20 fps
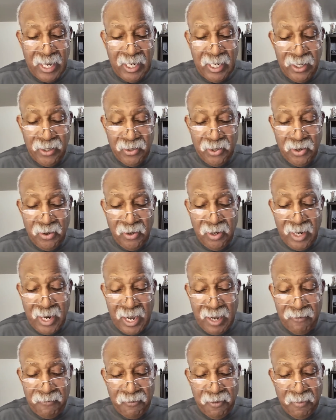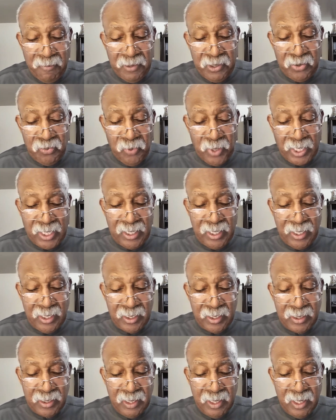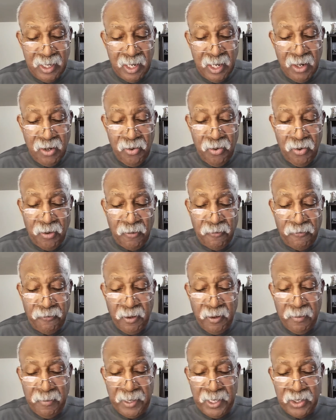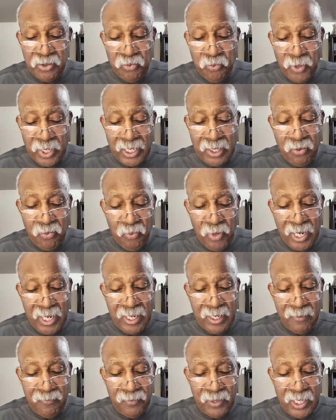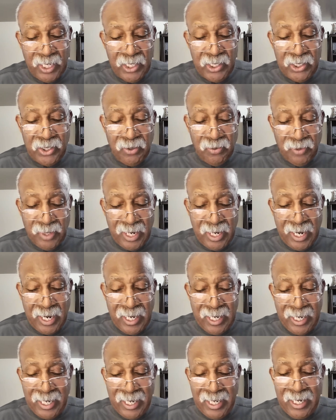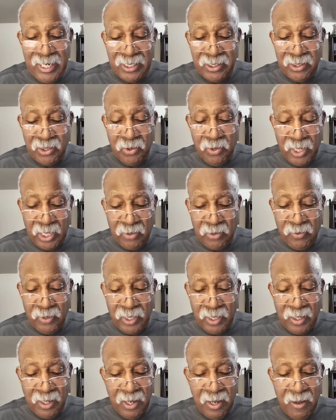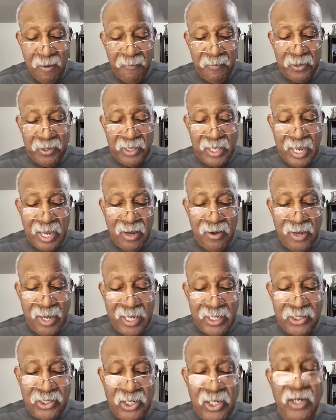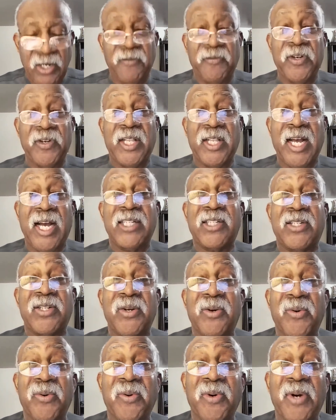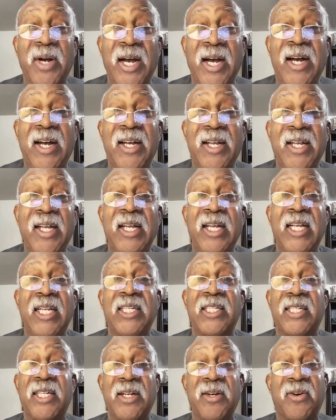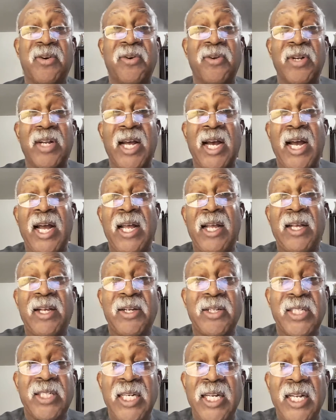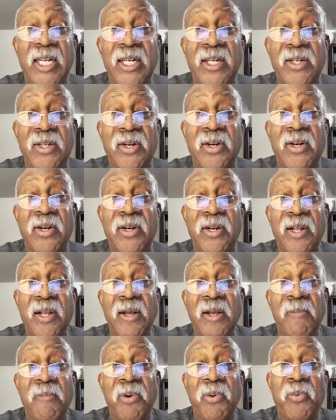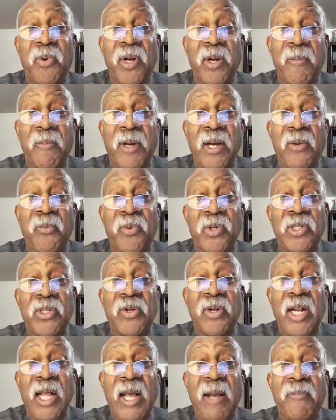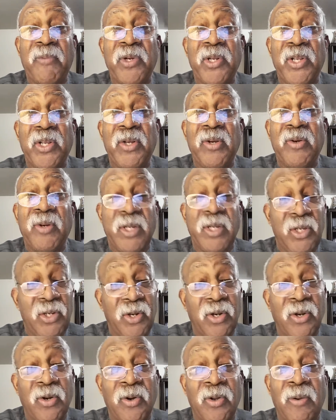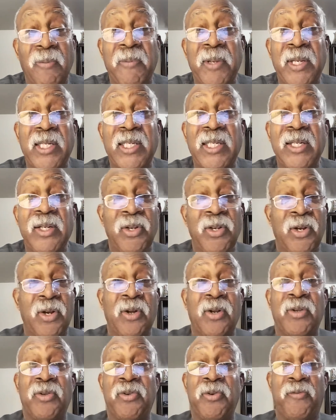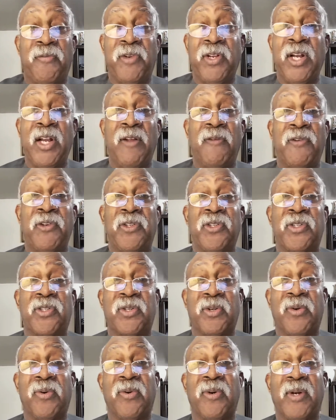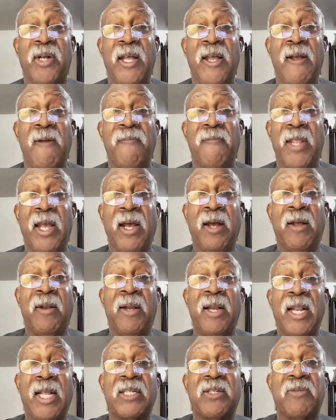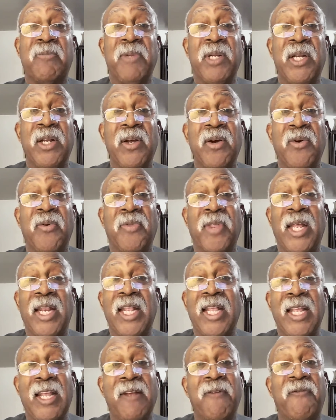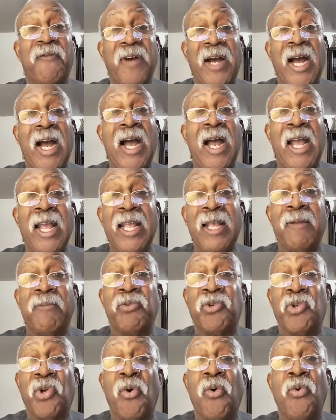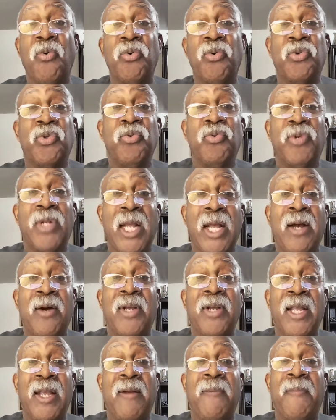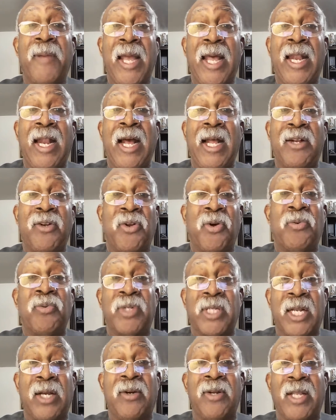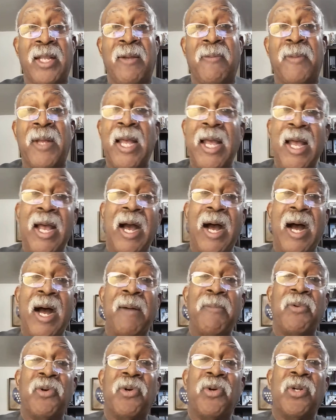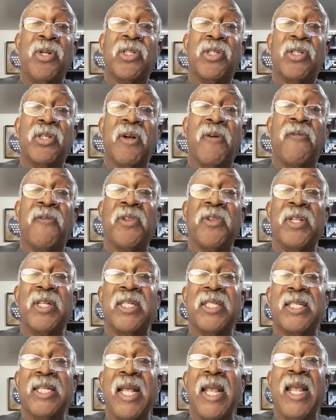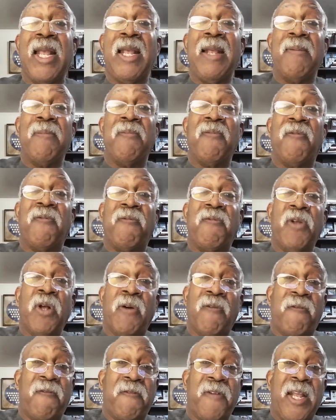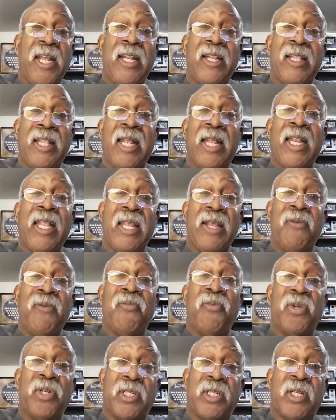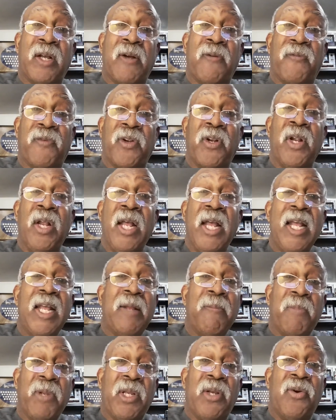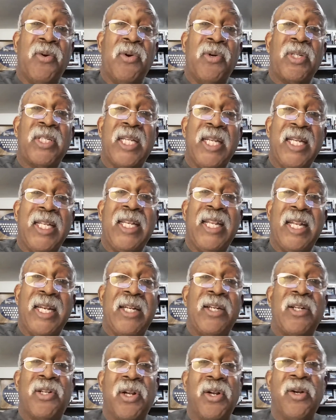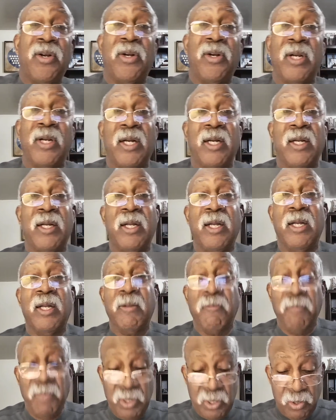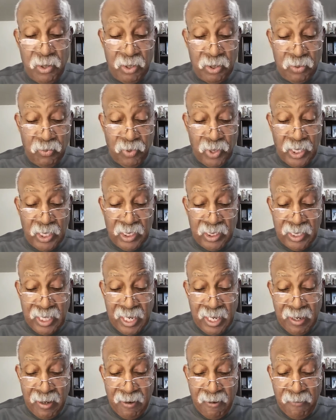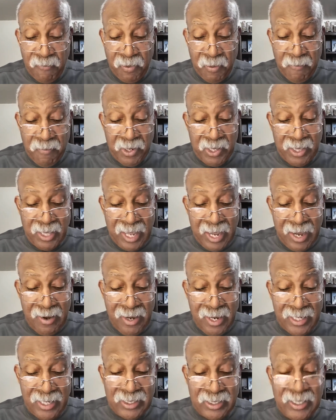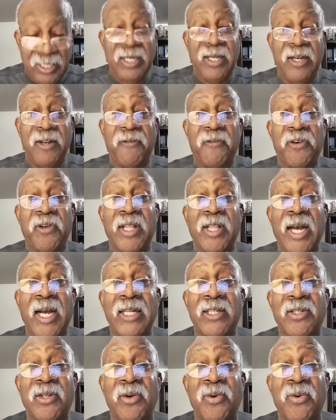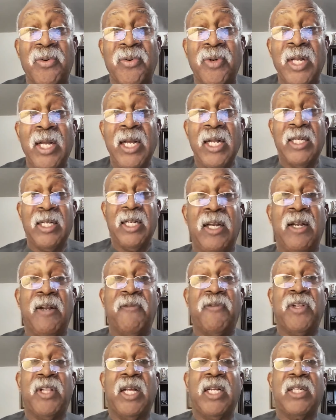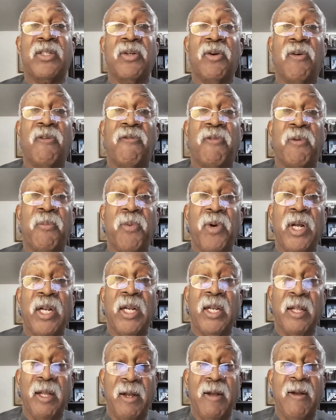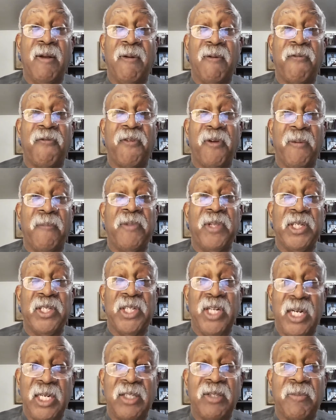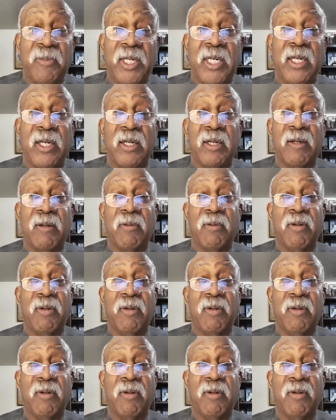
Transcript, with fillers: and he turned not from his wickedness, nor from his wicked way, he shall die in his iniquity, but thou hast delivered thy soul. Huh? He's still going to die because he didn't turn. But what about what's going to happen to you? You're going to be, you're going to, you've delivered your soul. Now it lets me know that if I am told to tell him and I don't tell him, I'm going to suffer the same uh, fate that he would suffer because he didn't turn, huh? because what he say here, but thou hast delivered thy soul. Deliver thy soul from what? Huh? From the judgment.